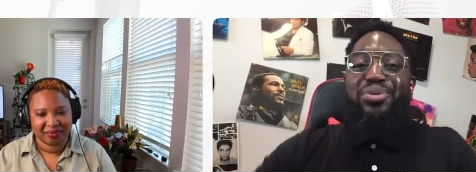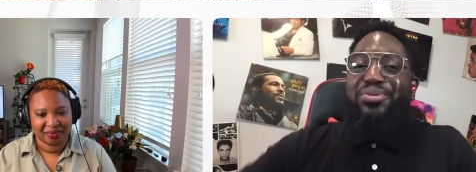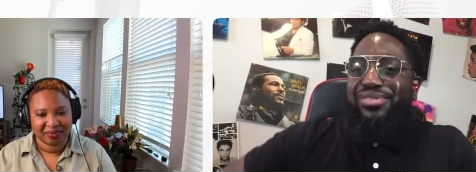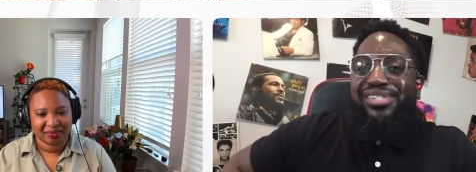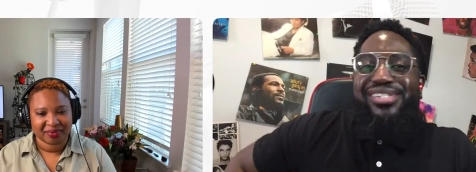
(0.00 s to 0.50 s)

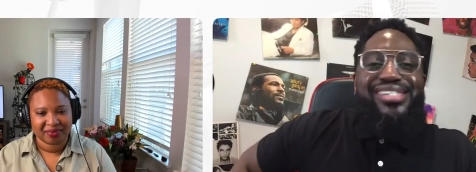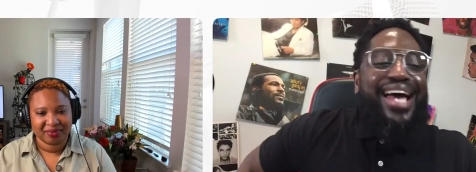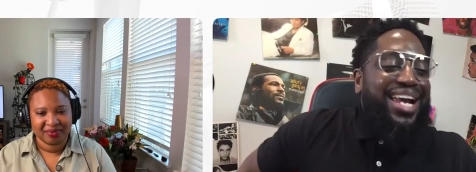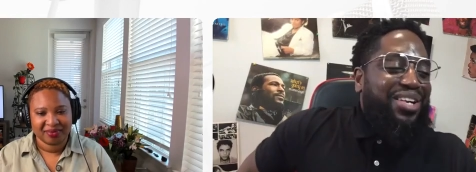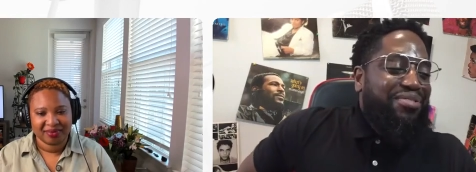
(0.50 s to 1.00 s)
Speaker 1: Society
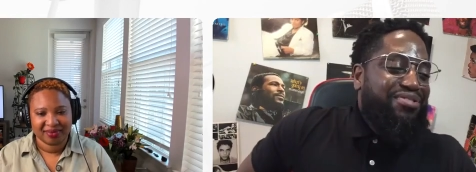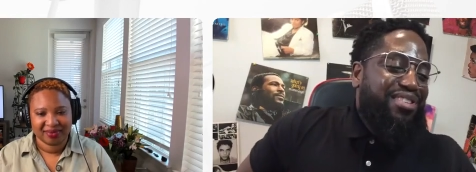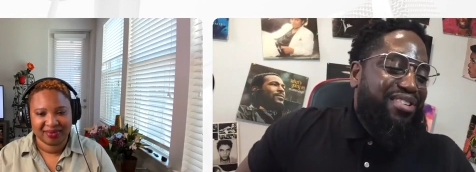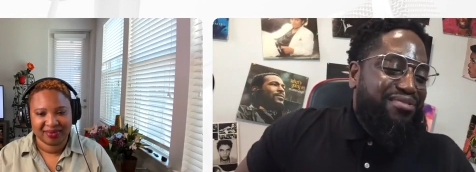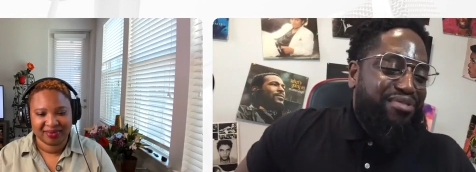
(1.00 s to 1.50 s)
for
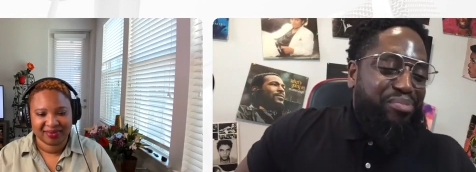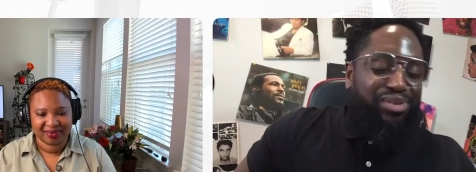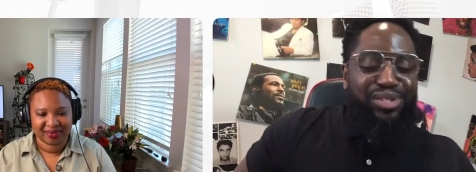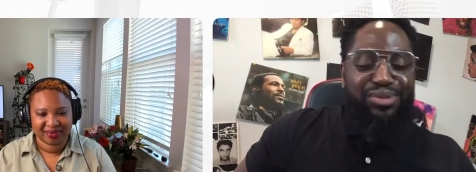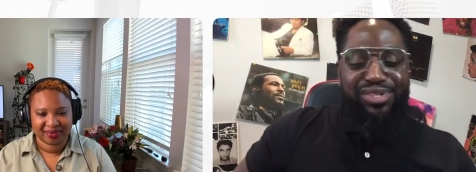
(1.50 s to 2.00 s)
for
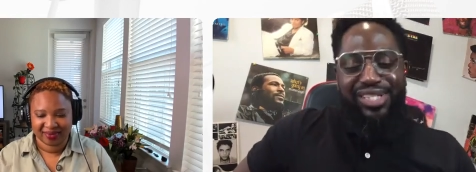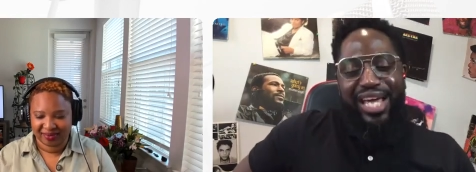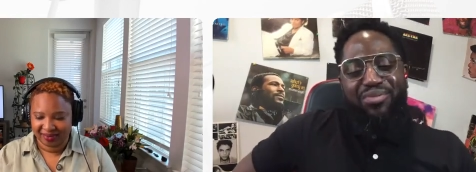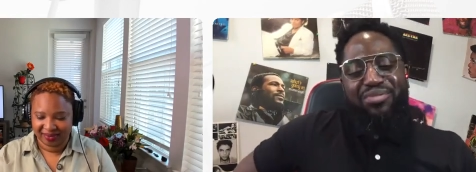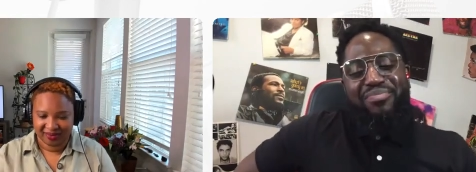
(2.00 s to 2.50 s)
producing that one.
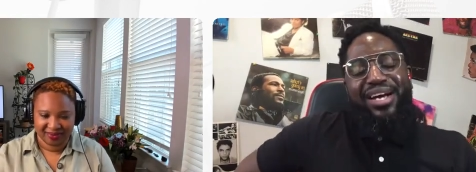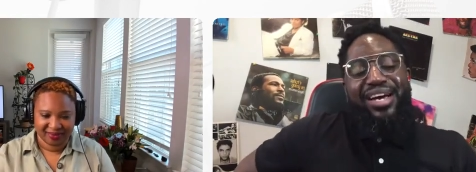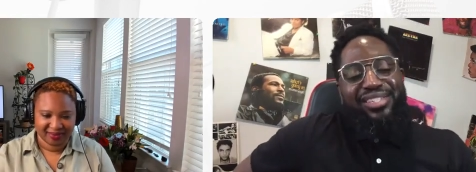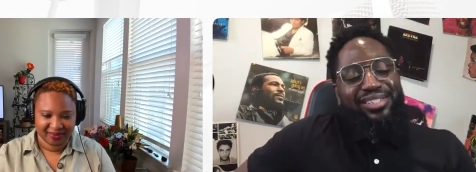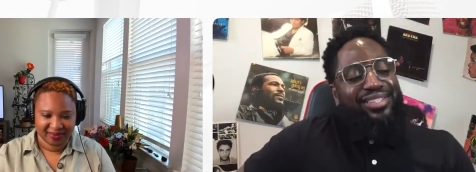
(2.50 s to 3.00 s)
My God,
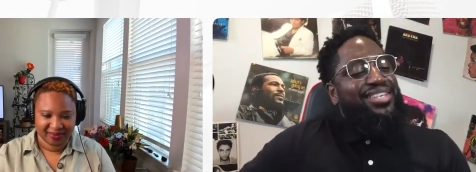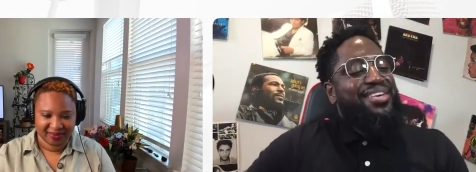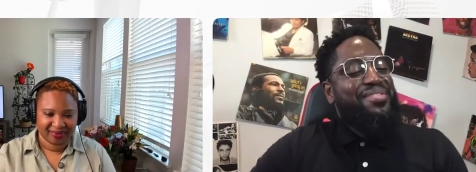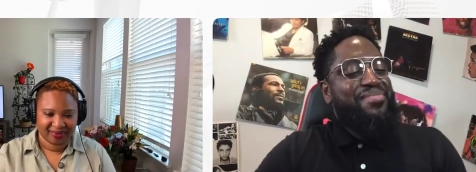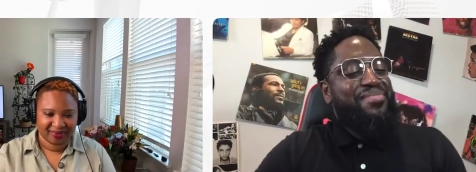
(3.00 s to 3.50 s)
Shakim
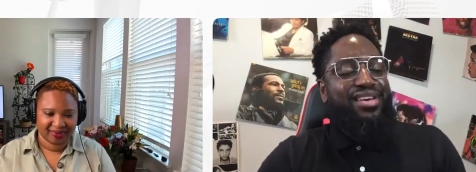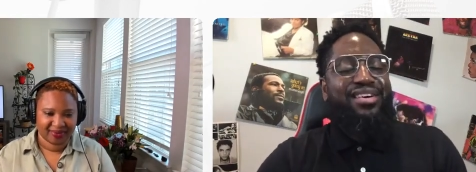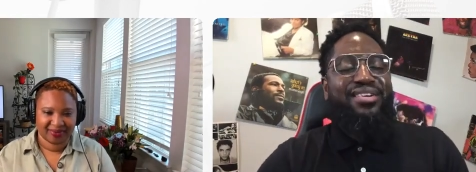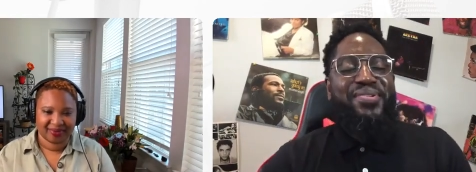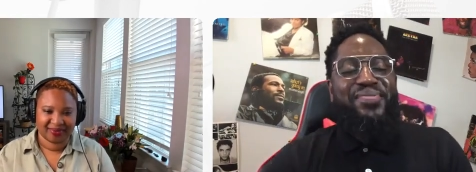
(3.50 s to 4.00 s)
in uh,
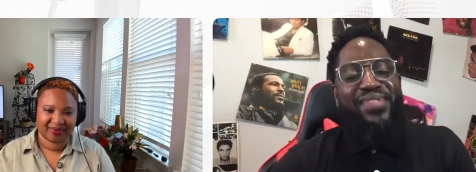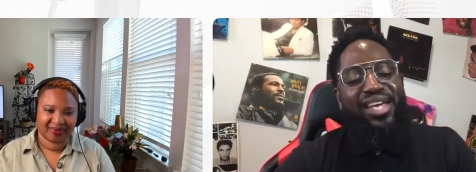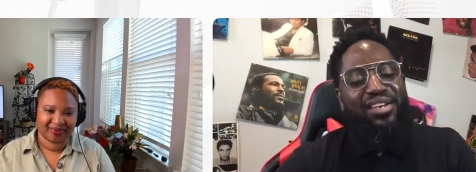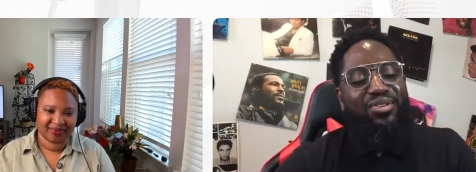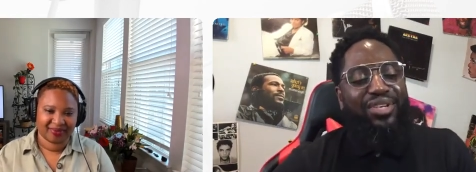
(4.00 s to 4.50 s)
in
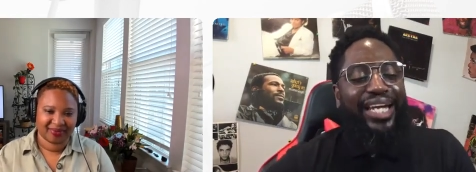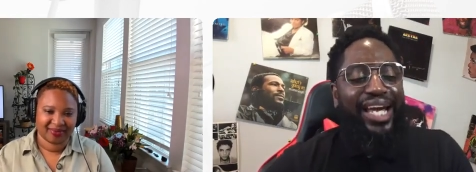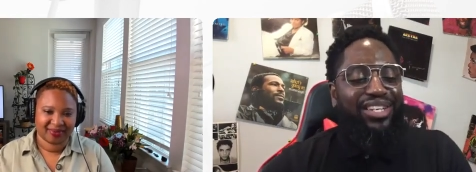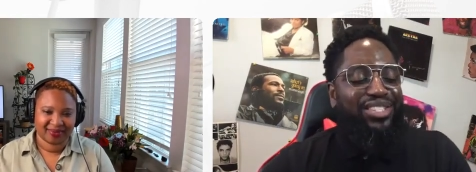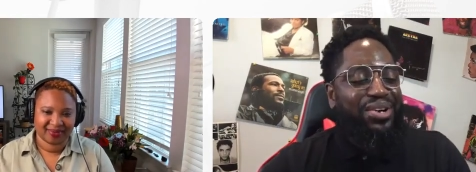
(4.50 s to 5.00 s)

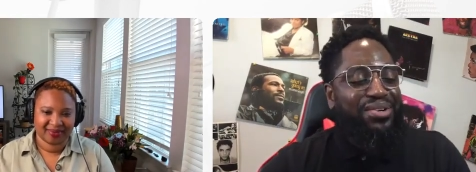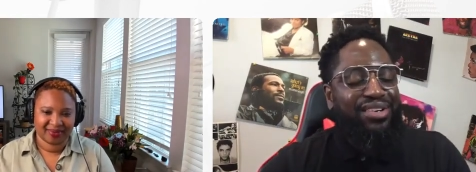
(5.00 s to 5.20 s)
Orlando.